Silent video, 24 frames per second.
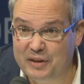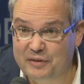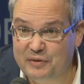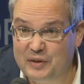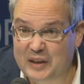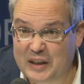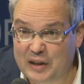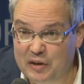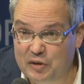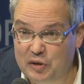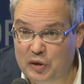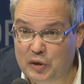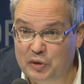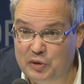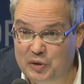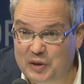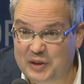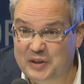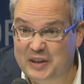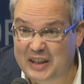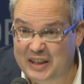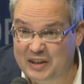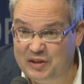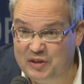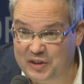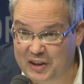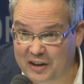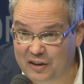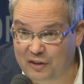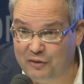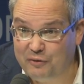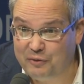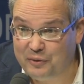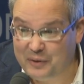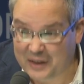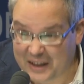If the ingested
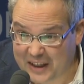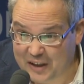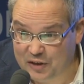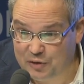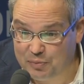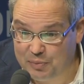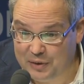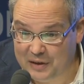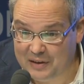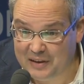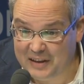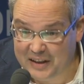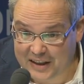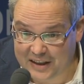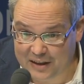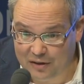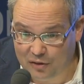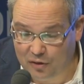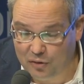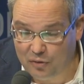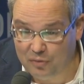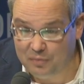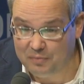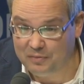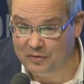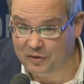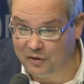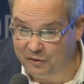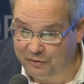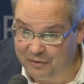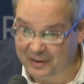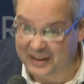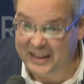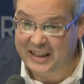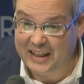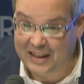itself has been legal,
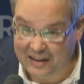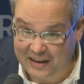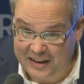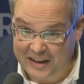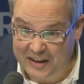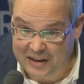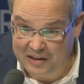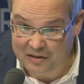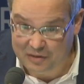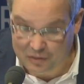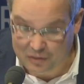of legally